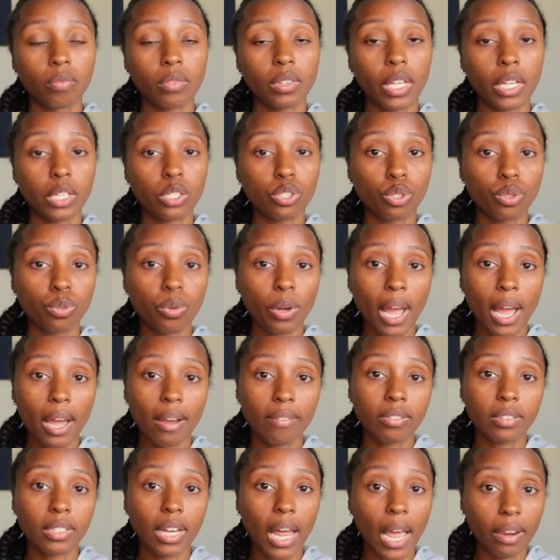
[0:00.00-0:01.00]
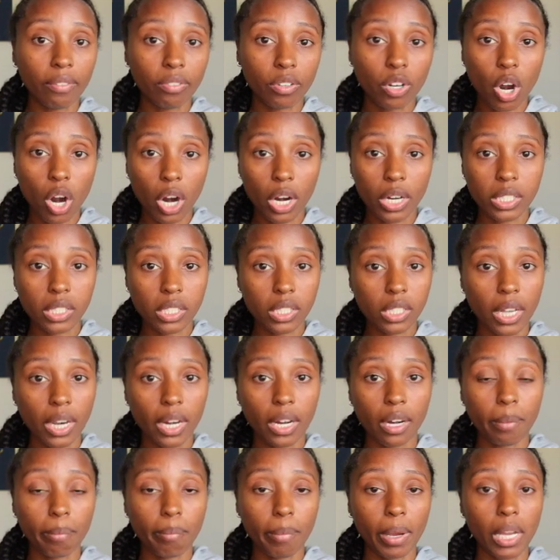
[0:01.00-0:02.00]
They do have lifeguards
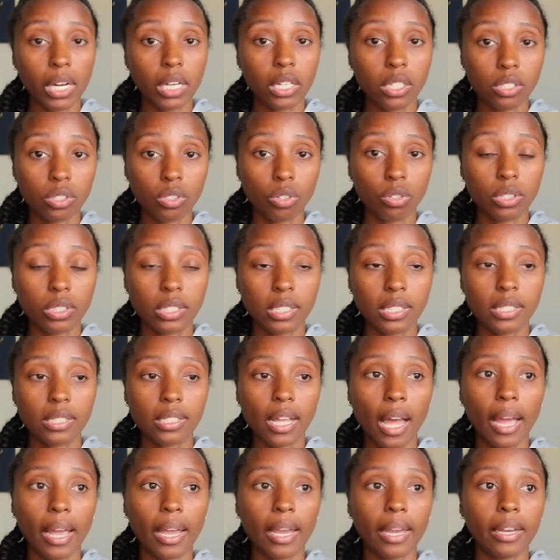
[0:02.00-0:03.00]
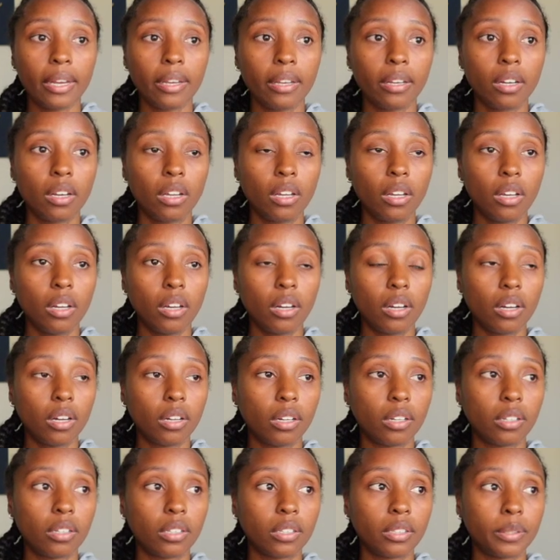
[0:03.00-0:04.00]
there, medics on site.
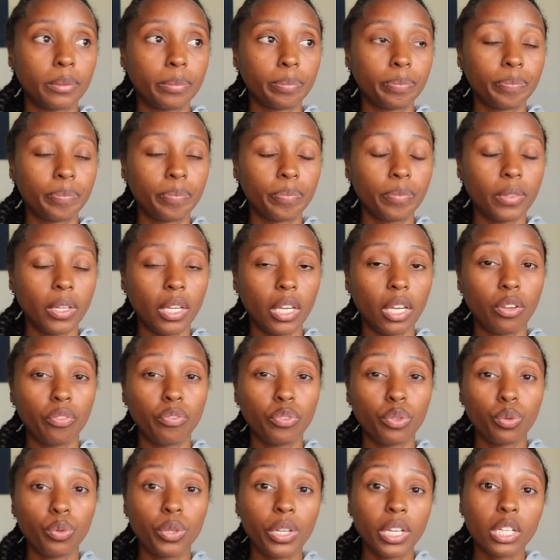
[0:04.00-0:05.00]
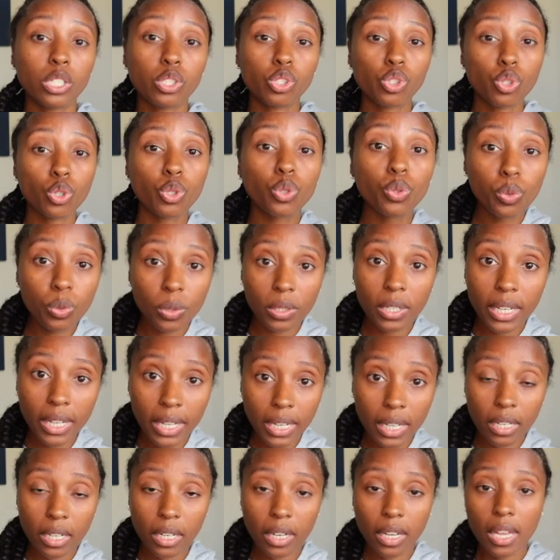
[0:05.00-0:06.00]
If you get too
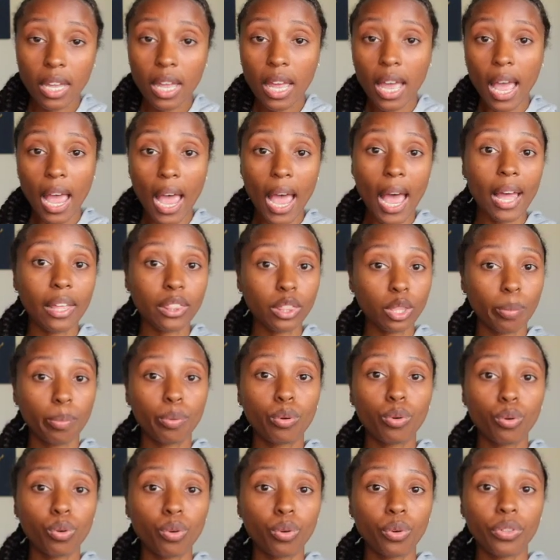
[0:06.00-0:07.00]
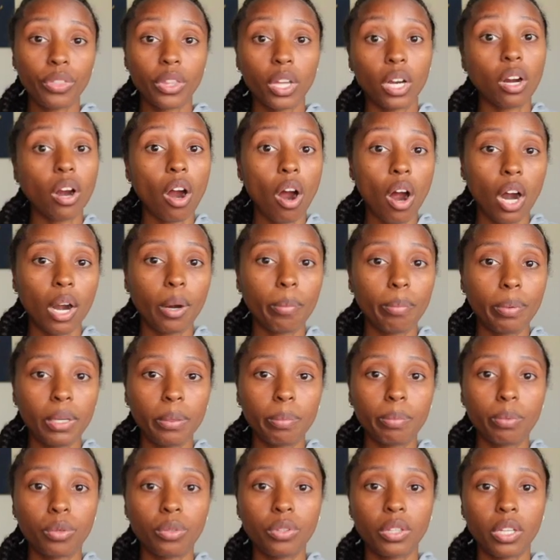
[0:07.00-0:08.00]
lit at the pool, there are
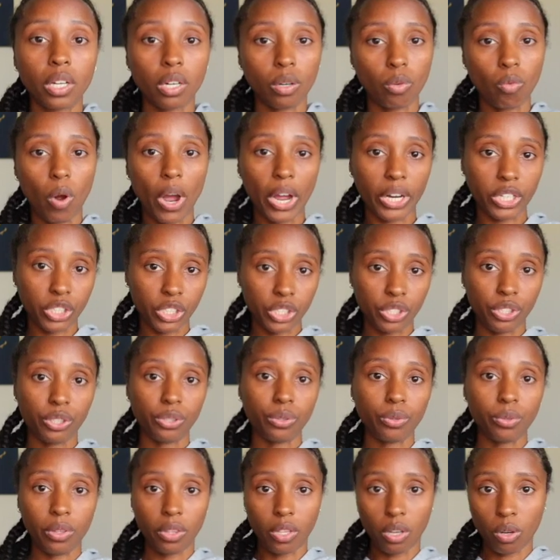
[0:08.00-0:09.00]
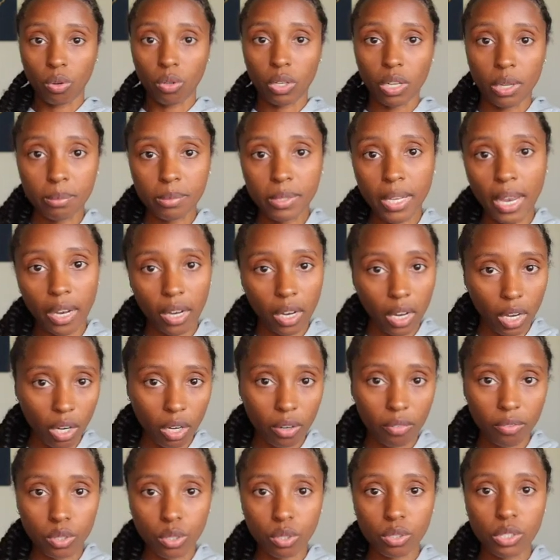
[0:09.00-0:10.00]
people there watching you, and they'll come take
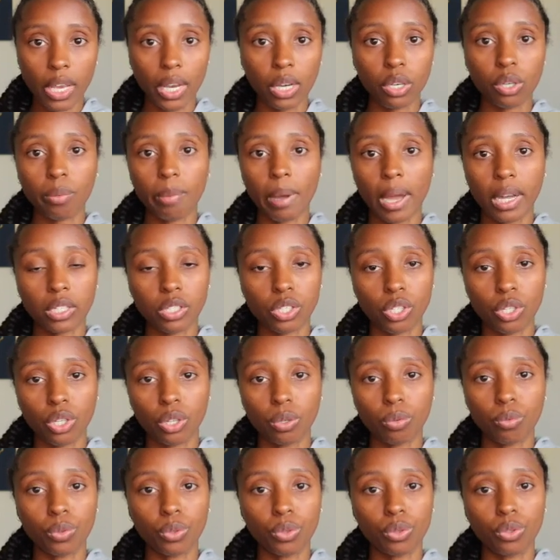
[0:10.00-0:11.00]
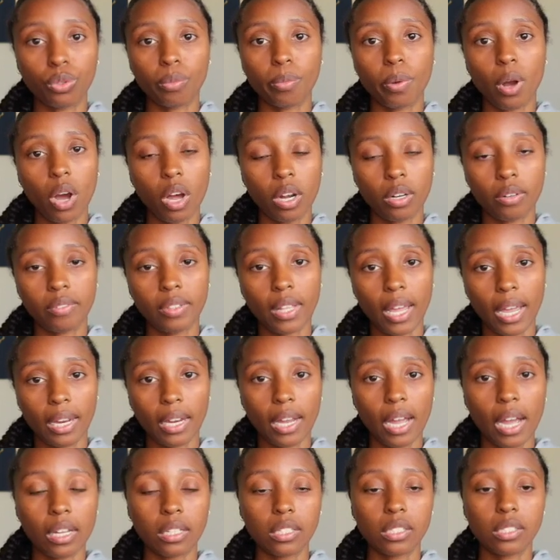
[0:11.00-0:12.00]
care of you, take you back to your room, all of that
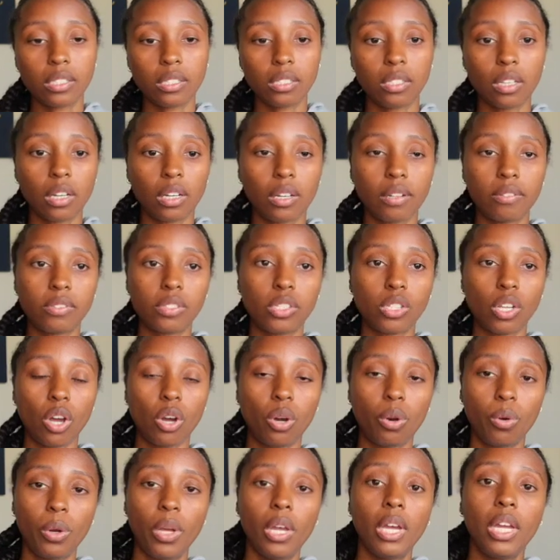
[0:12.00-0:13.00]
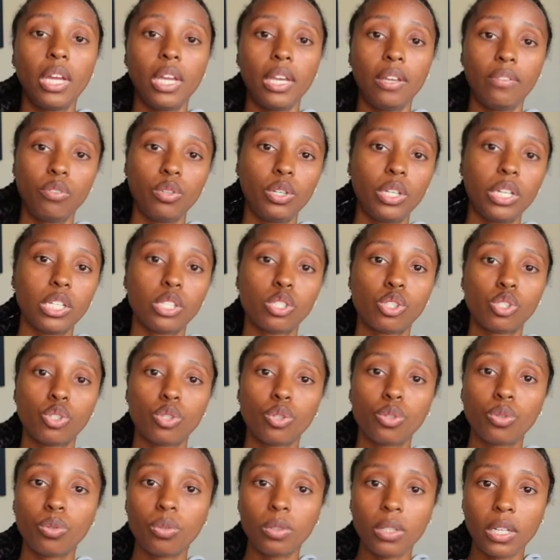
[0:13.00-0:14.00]
kind of stuff. So if you get
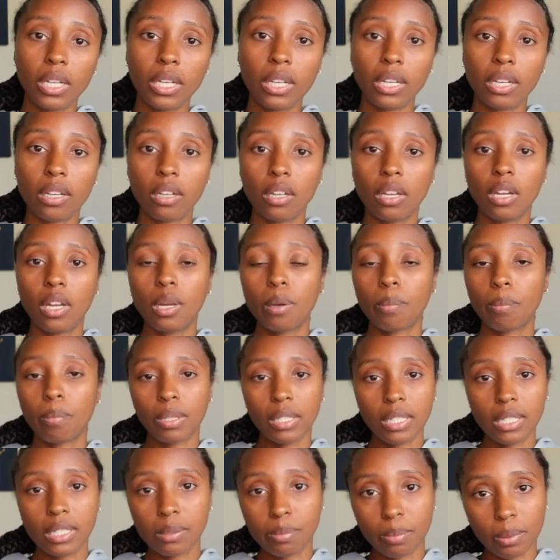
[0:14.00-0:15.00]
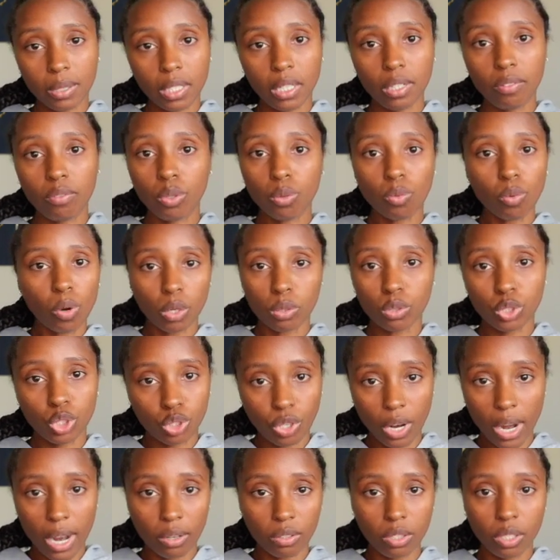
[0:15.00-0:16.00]
too lit, please believe you won't
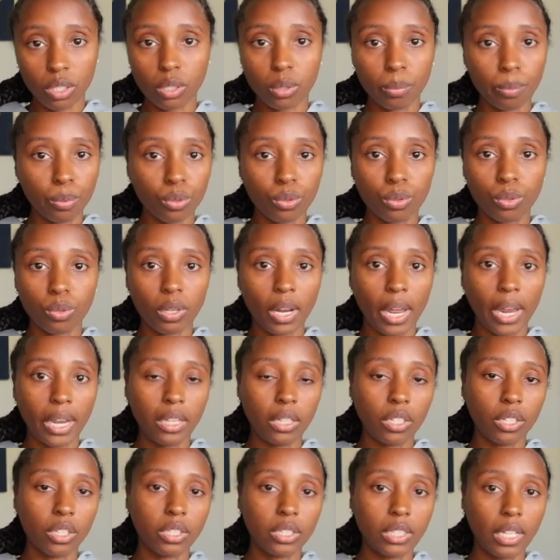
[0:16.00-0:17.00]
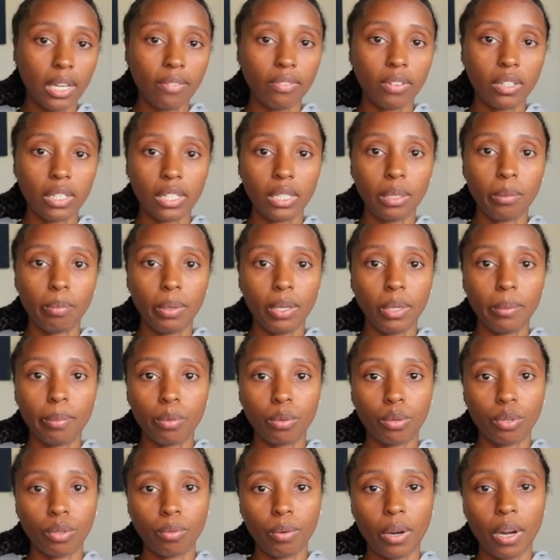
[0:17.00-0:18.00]
drown in the pool. Like, there are definitely
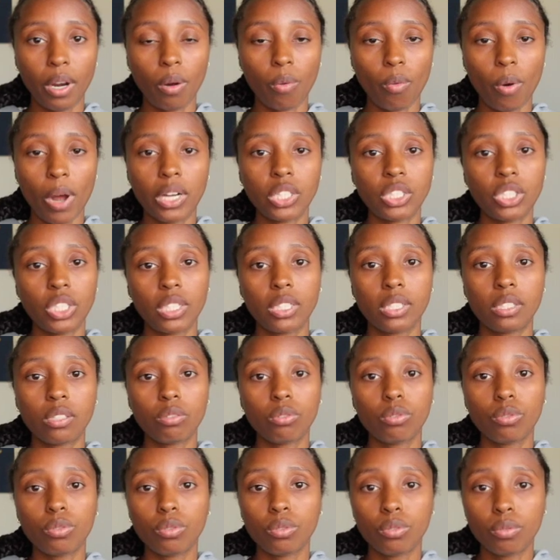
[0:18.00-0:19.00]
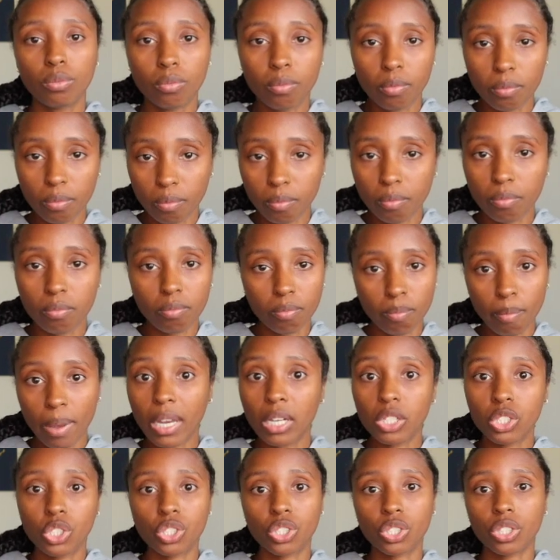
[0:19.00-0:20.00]
people around watching to
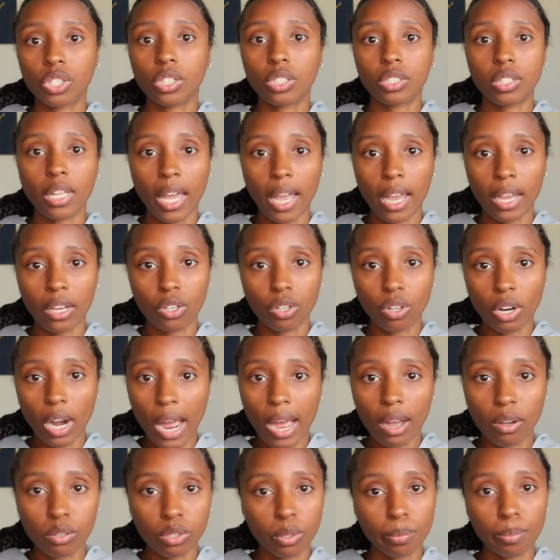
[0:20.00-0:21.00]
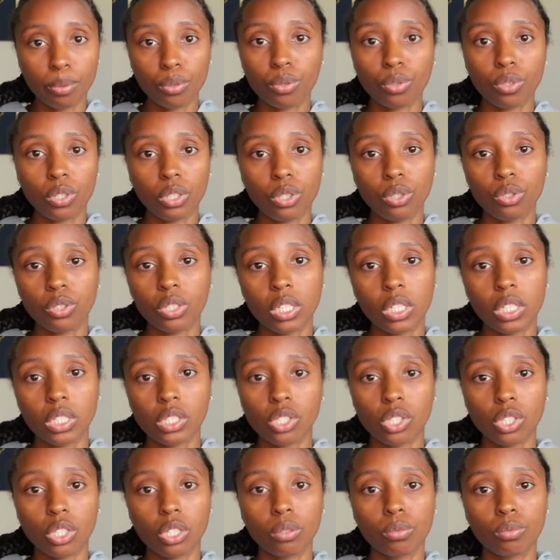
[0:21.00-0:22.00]
make sure that you're out the pool and you could get
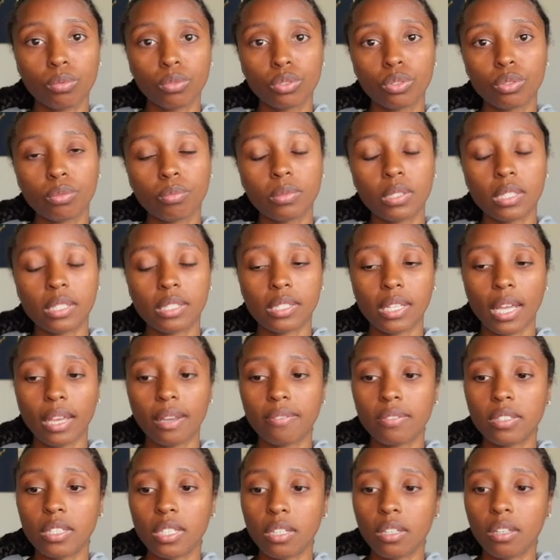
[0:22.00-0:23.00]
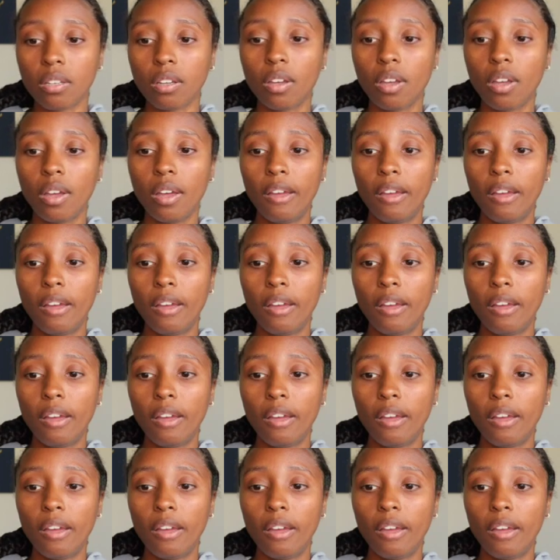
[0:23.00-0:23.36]
to your room to safety.